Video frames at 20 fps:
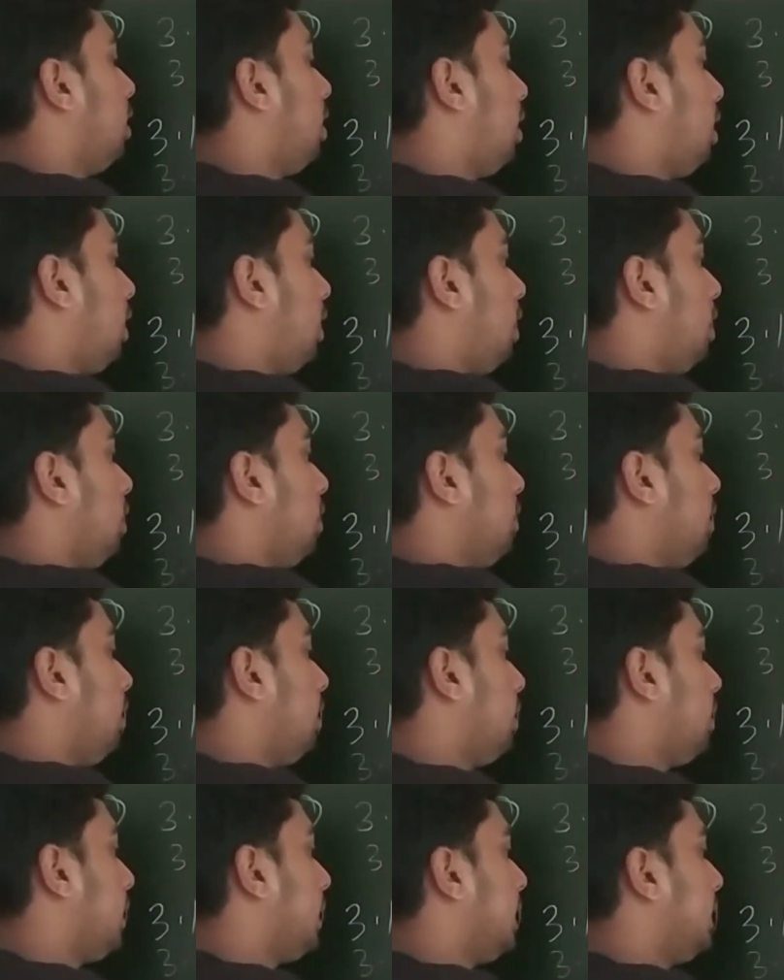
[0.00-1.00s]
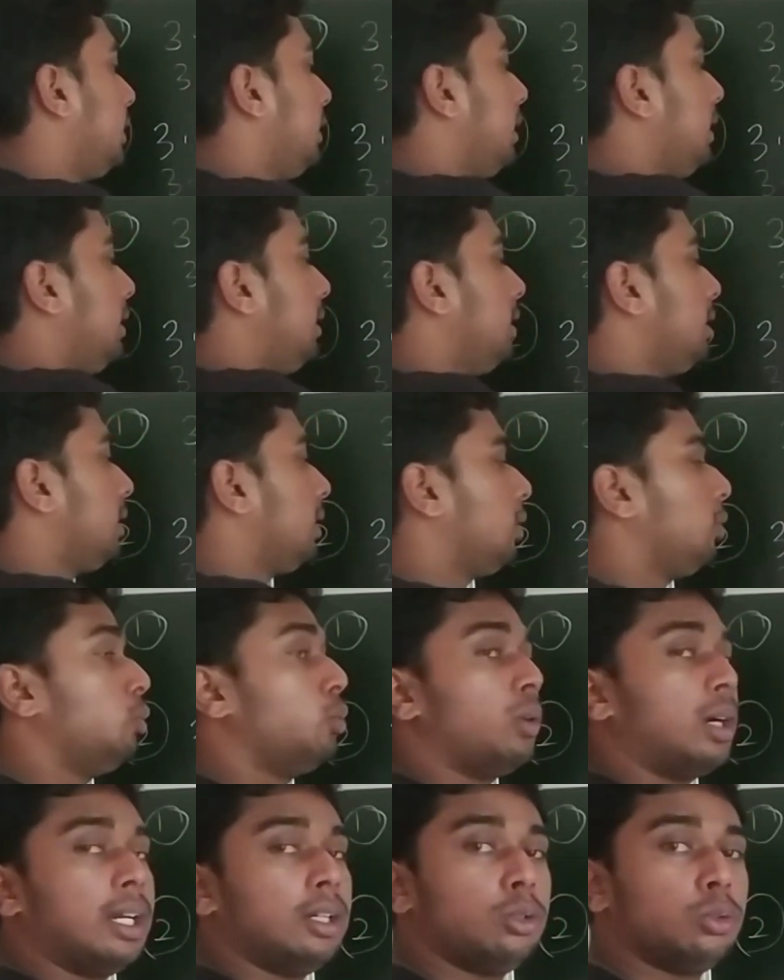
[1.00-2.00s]
the digit you
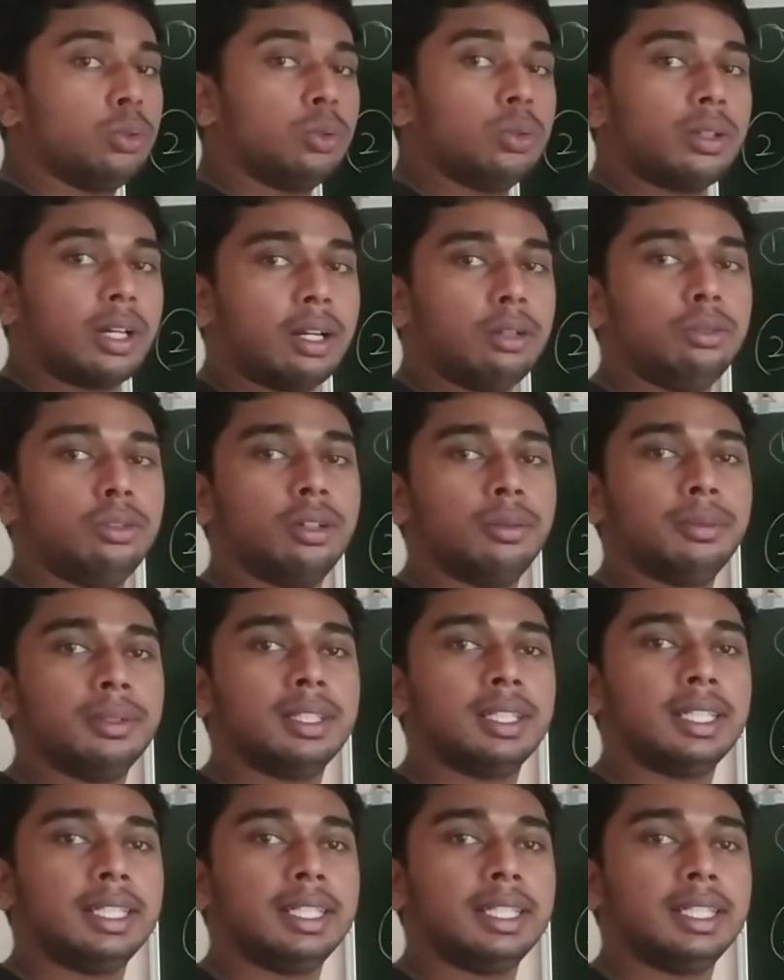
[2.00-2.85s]
want to round up